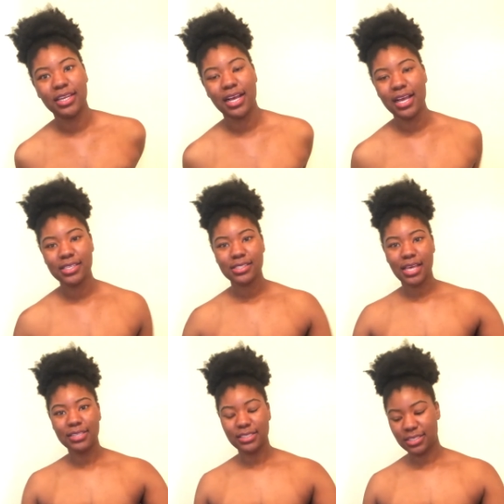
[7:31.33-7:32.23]
OCD,
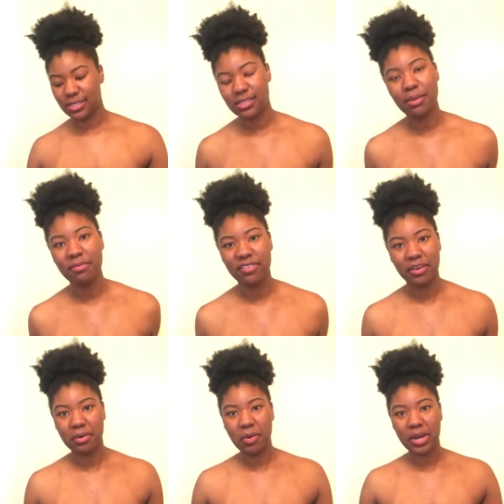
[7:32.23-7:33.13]
guys.
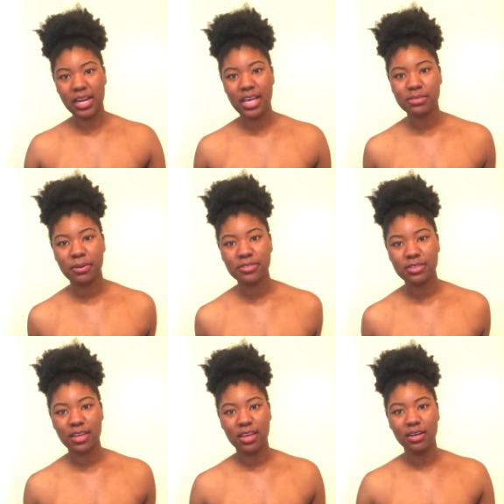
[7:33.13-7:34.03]
I'm a very
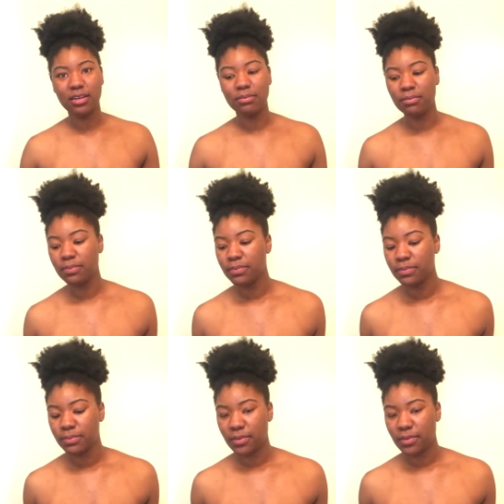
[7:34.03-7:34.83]
organized person and